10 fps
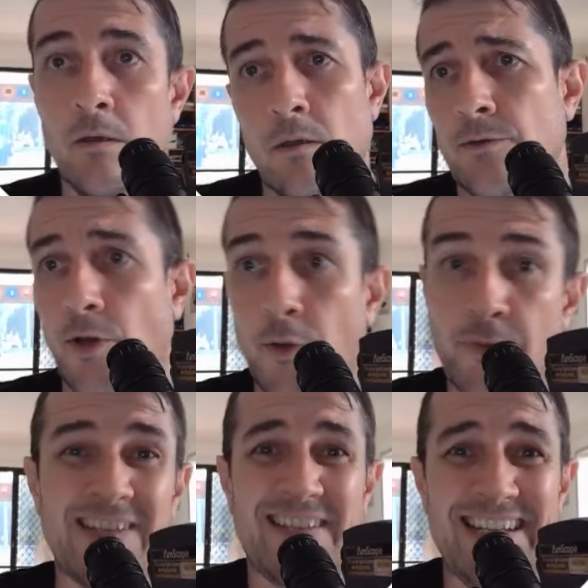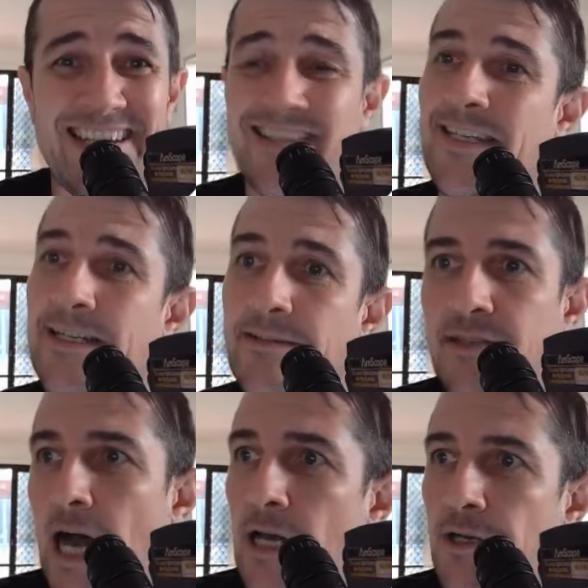So this is the
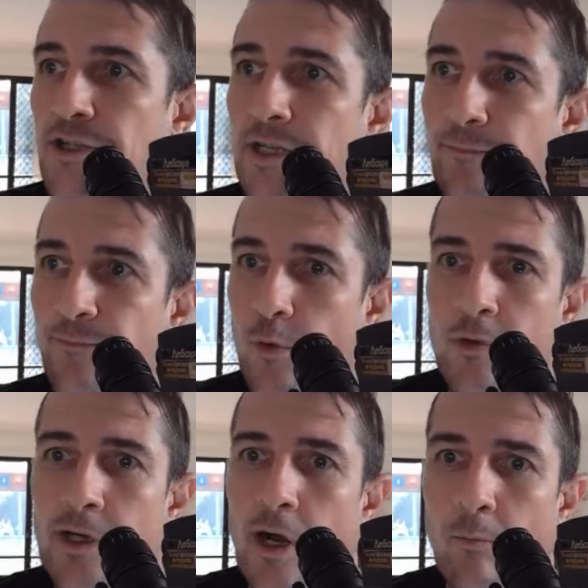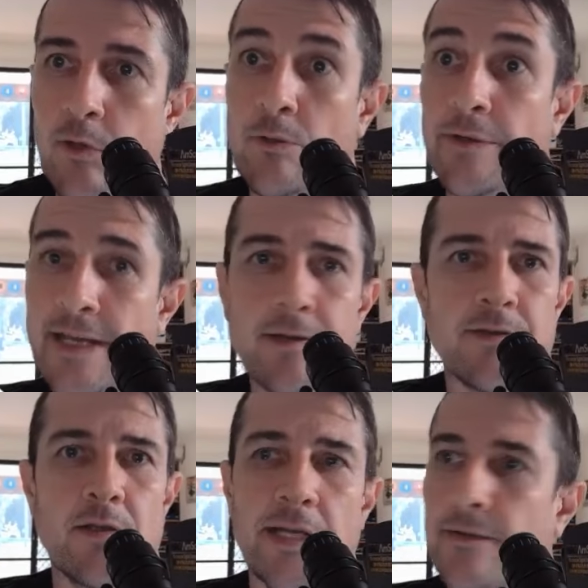data sheet for it. I will need it
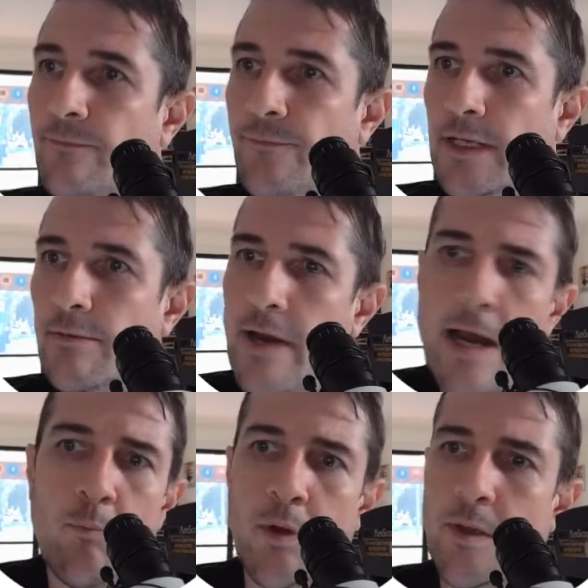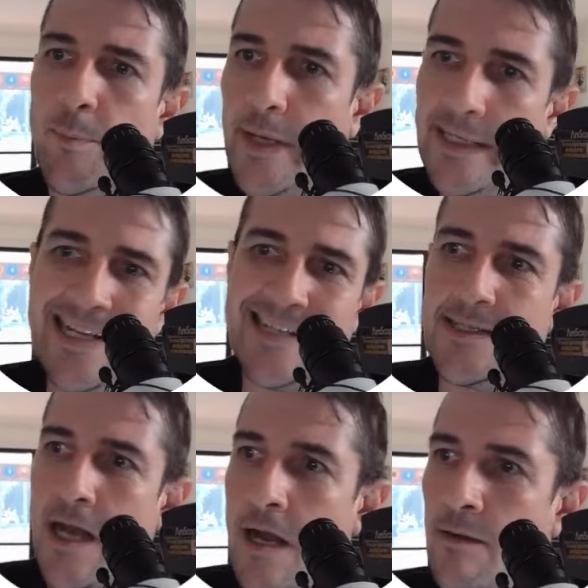so I can figure out what the
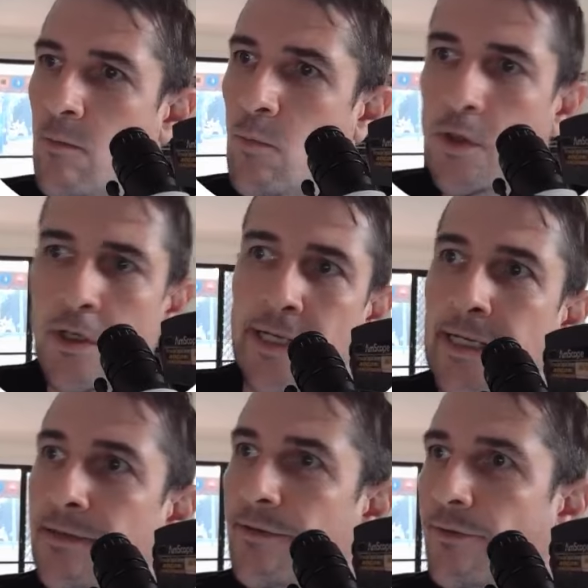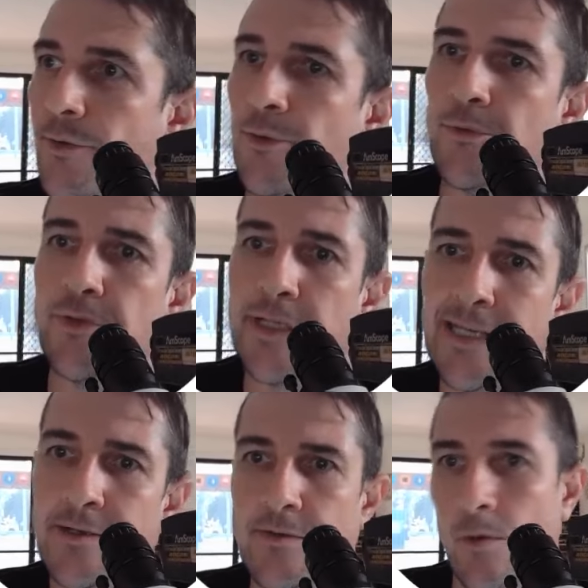pinouts are and what I need to do to
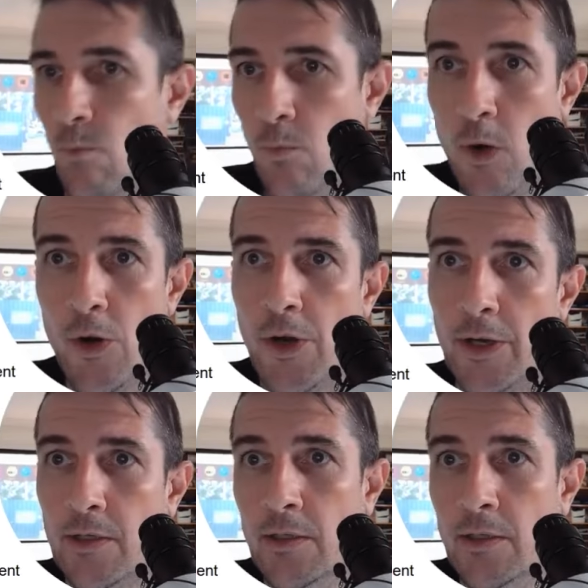get it to work.